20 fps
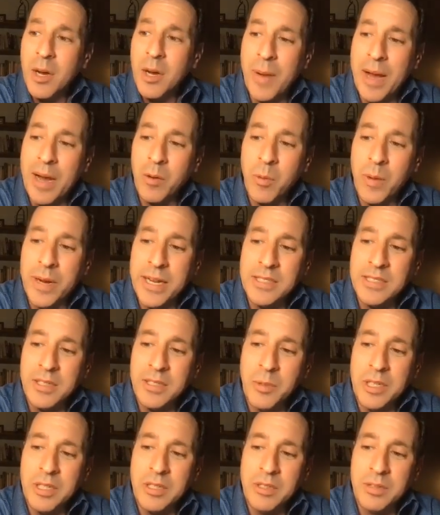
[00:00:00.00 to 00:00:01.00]
about ways
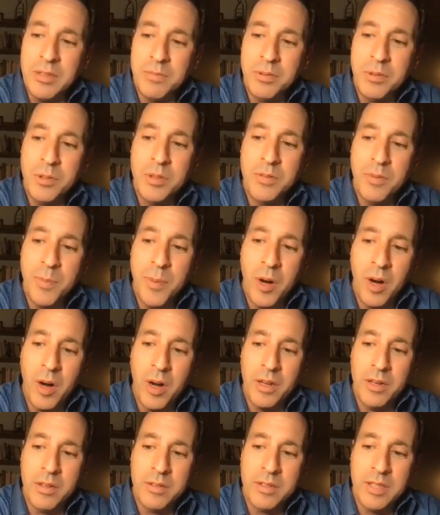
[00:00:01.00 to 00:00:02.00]
that we could improve
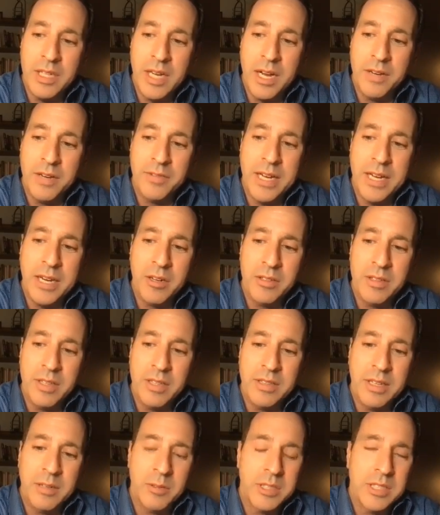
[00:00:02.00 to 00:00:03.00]
upon the kind of care
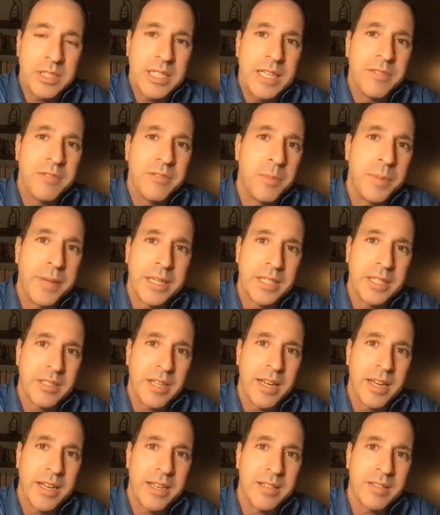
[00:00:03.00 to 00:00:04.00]
that they received,
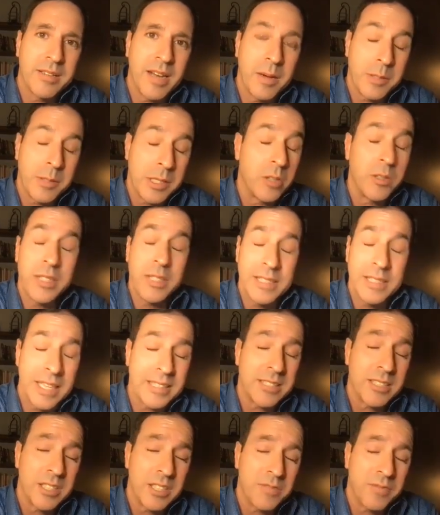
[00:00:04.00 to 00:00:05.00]
because I was learning
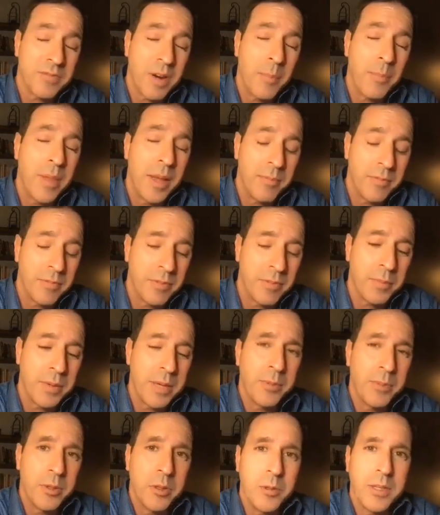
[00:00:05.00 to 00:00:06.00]
lessons from them, from
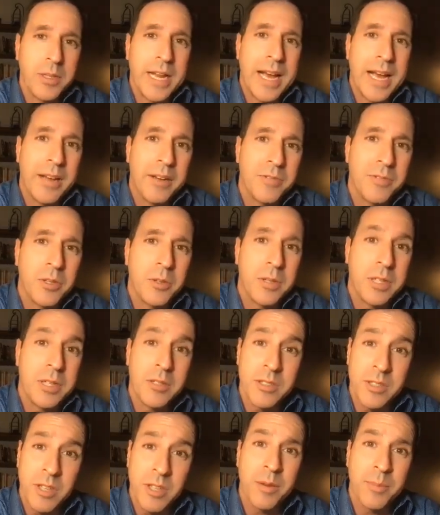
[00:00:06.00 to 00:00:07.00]
people who had had a few
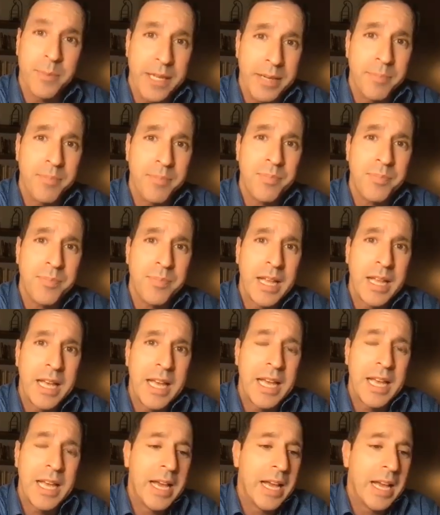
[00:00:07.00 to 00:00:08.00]
years on me.
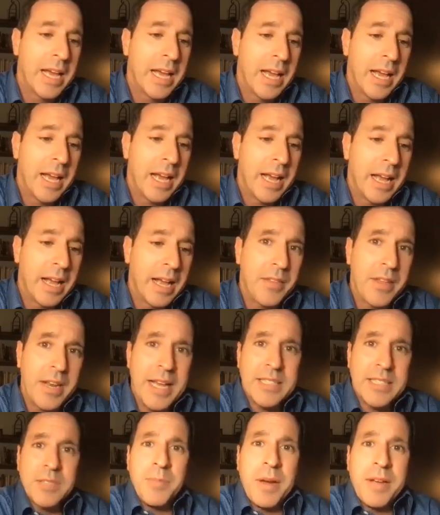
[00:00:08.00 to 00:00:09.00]
And
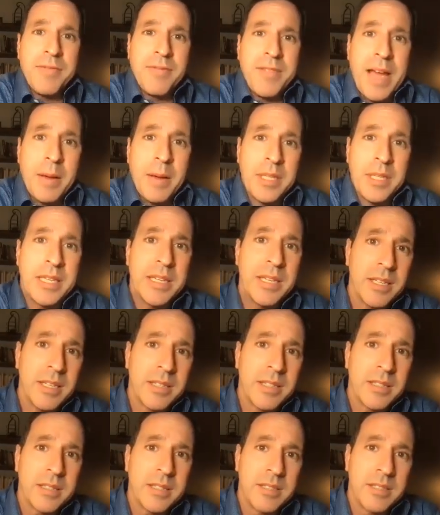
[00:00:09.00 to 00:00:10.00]
then as my family
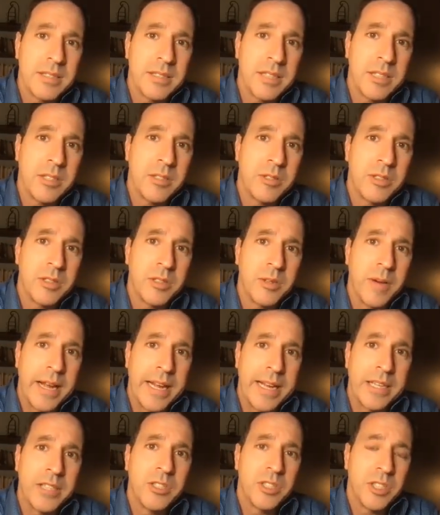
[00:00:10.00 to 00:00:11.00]
continued to
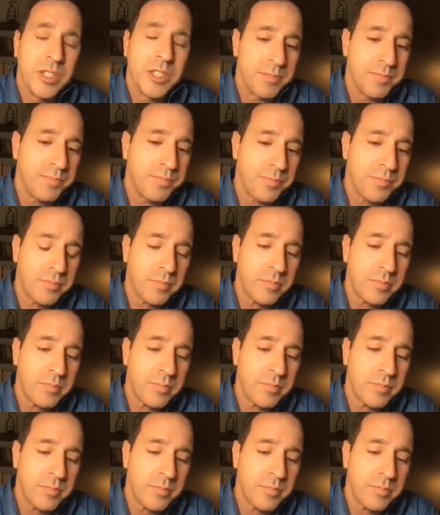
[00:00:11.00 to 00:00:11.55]
age, and